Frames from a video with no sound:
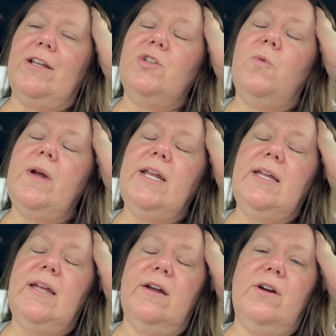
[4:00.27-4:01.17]
20
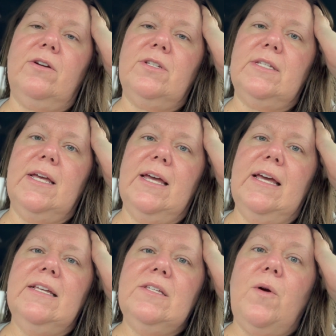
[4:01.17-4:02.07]
years.
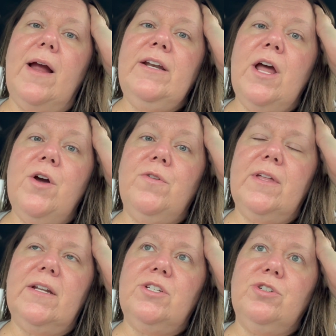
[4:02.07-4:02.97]
So I know
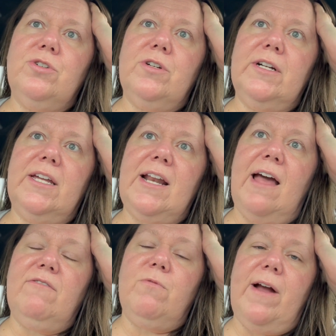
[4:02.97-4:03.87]
that children can
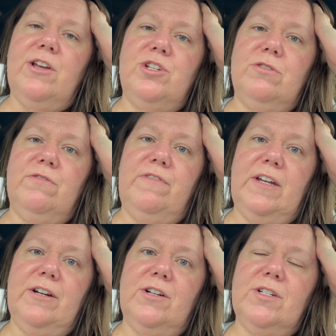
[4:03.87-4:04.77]
have irrational
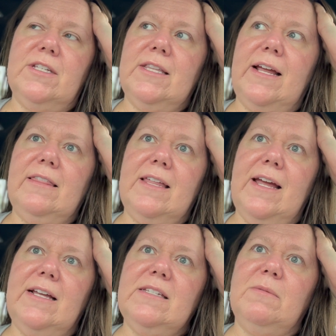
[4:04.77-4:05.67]
fears and they
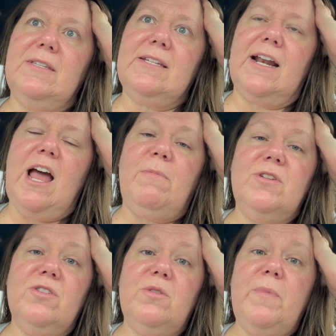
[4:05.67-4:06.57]
think something's going to happen
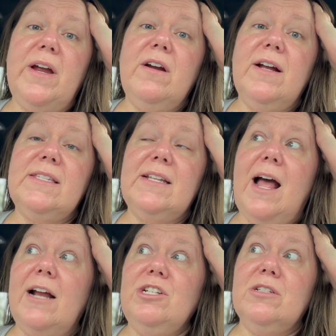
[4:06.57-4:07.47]
to their parents. And
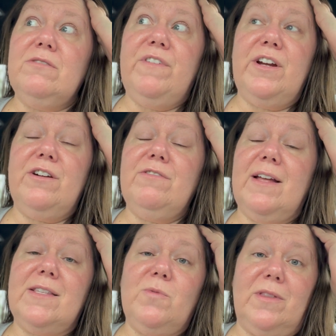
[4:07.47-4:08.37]
I just figured
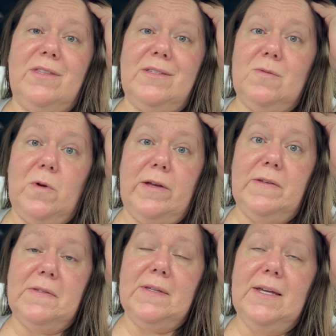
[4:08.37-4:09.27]
that's what this
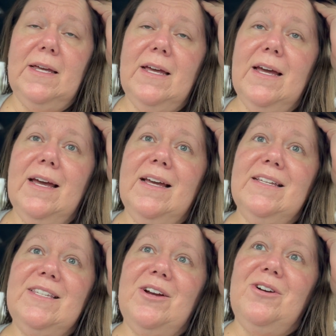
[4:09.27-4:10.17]
was.
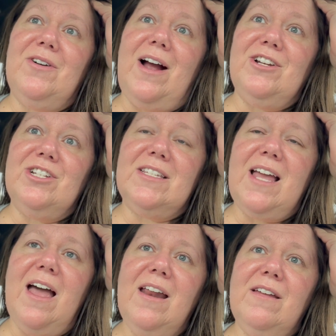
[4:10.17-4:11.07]
So I just
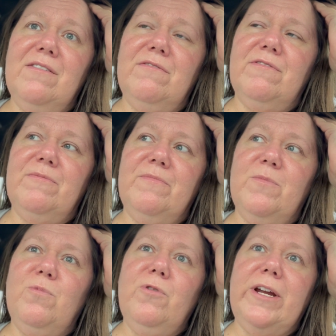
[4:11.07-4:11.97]
kind of
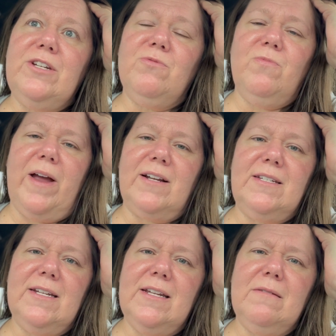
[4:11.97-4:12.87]

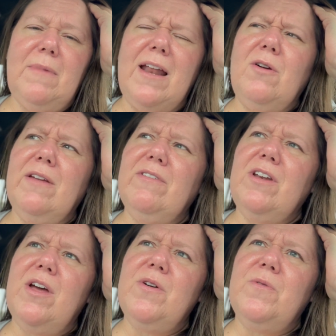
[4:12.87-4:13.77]
redirected him. I don't even
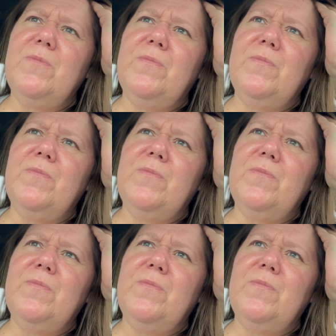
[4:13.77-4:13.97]
know.